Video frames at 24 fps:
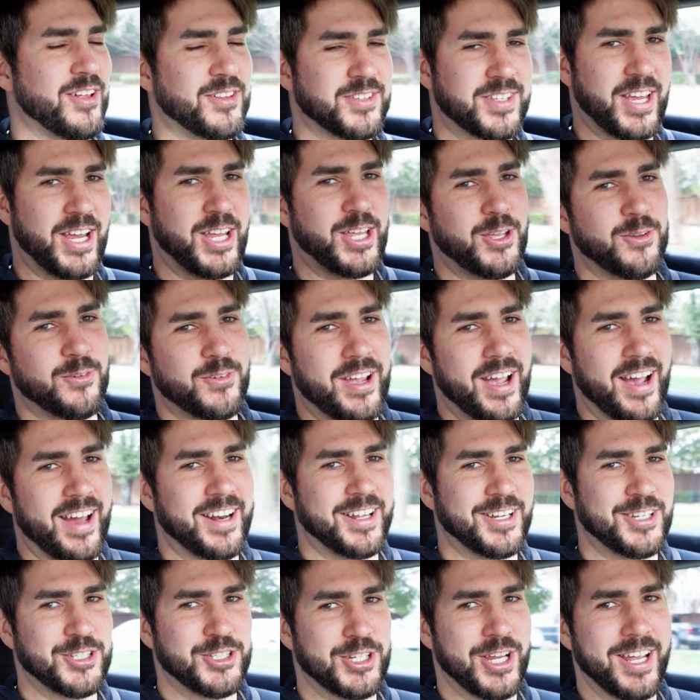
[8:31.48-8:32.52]
like you've got
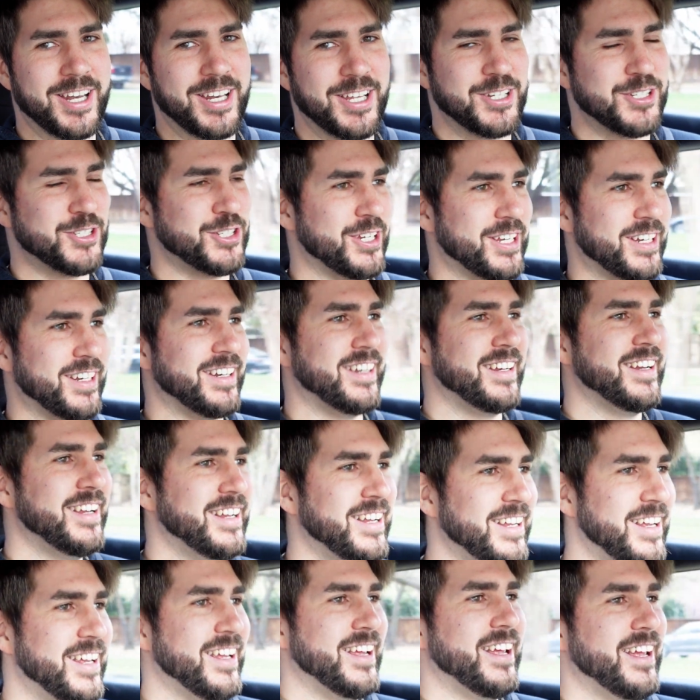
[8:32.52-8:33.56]
a jet engine
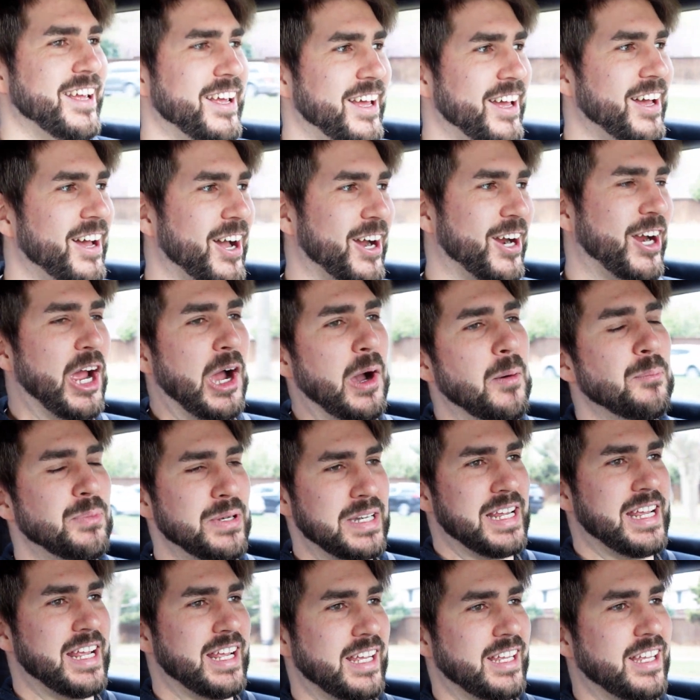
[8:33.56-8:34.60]

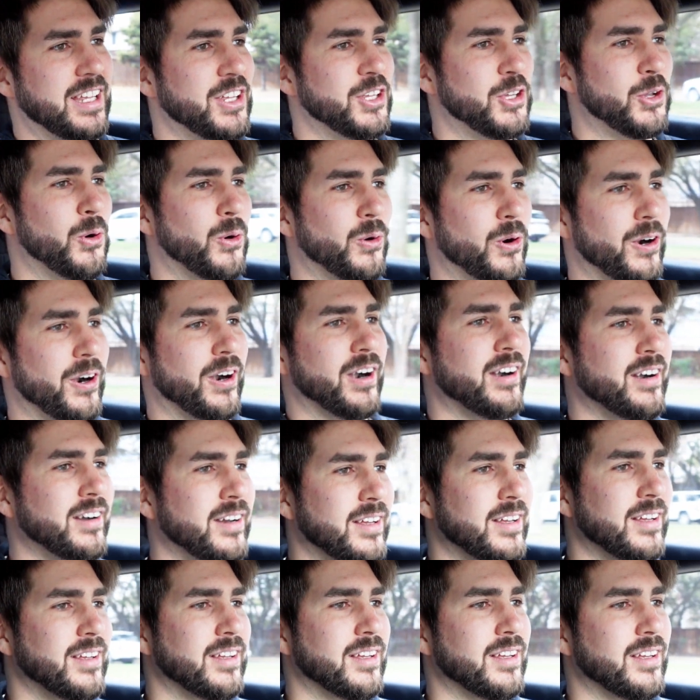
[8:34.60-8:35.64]
accompanying your,
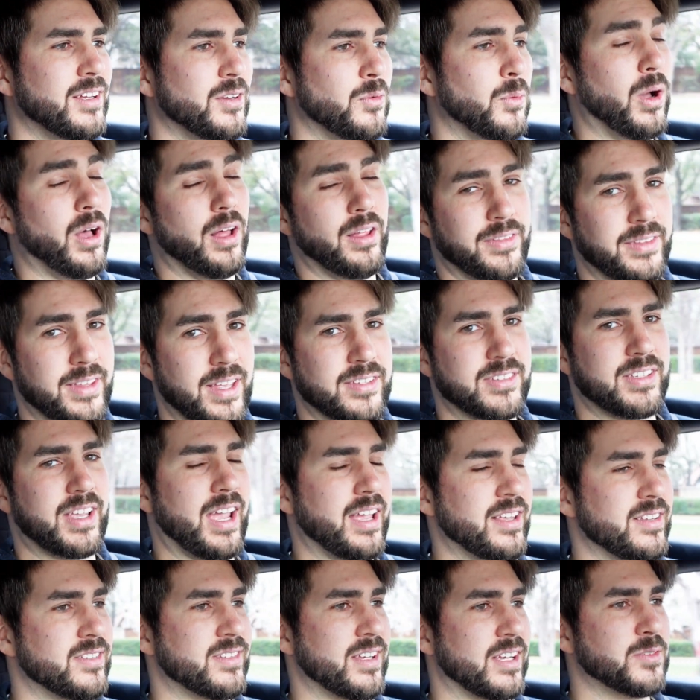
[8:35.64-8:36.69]
well, in this
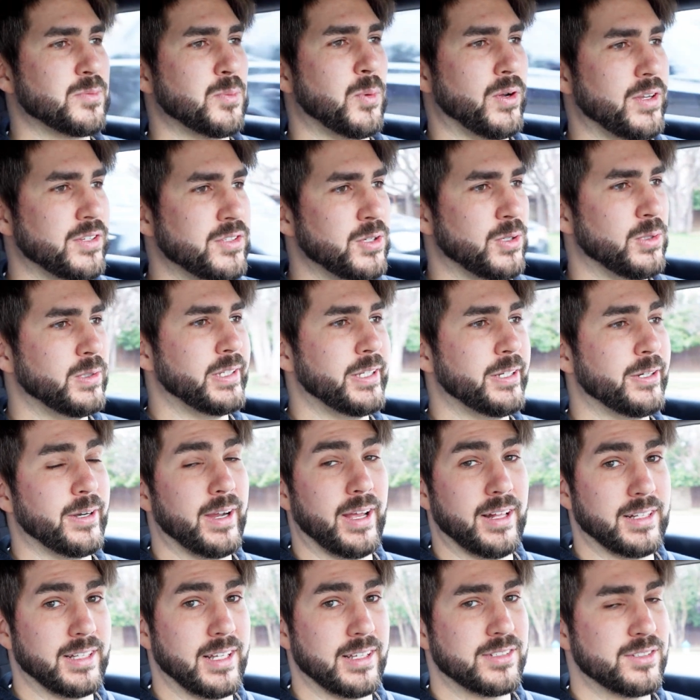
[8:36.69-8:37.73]
case, 6.2 liter
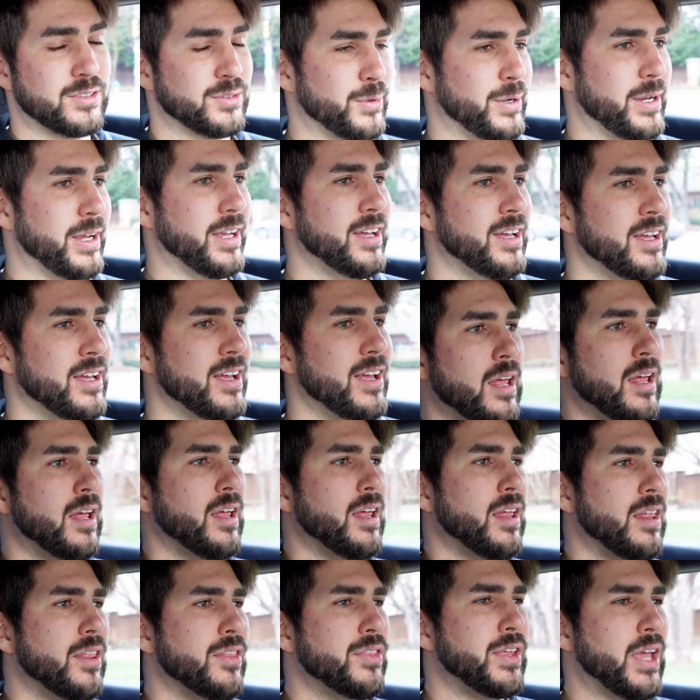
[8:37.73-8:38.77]
LS3.
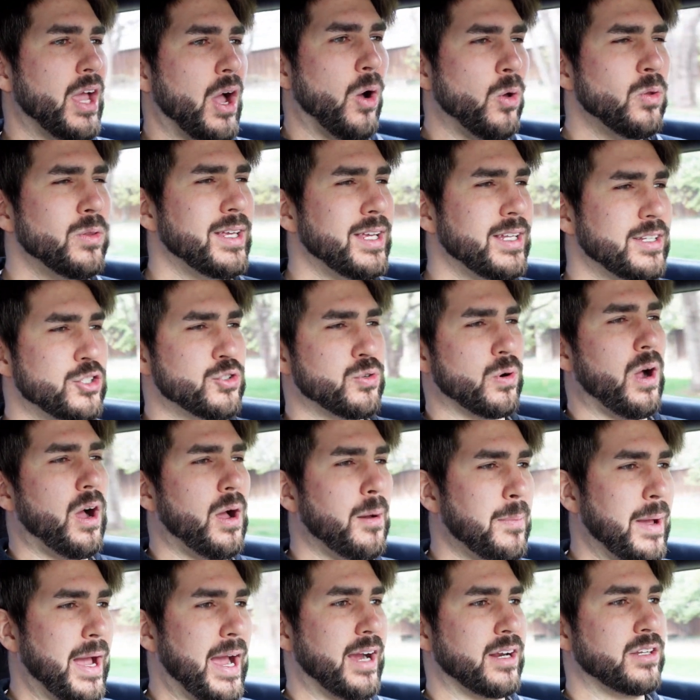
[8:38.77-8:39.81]
The only
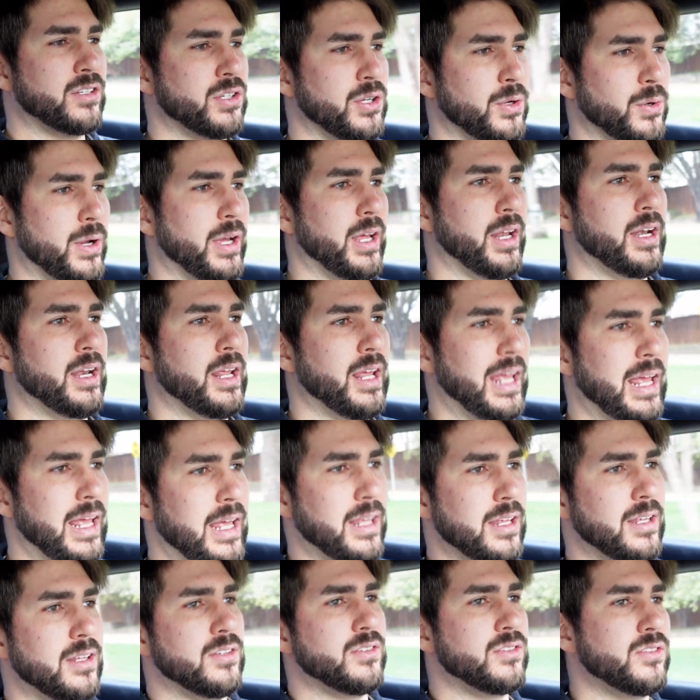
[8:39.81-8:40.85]
drawback to it
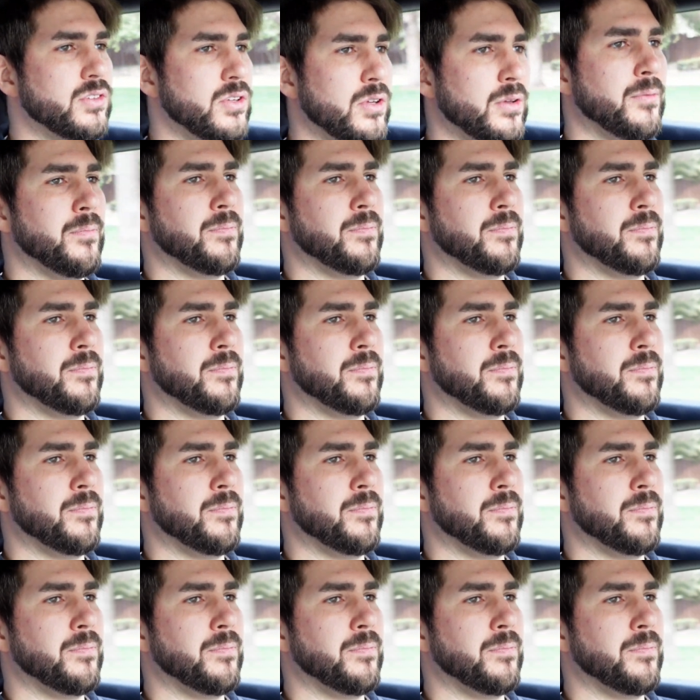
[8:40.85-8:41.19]
is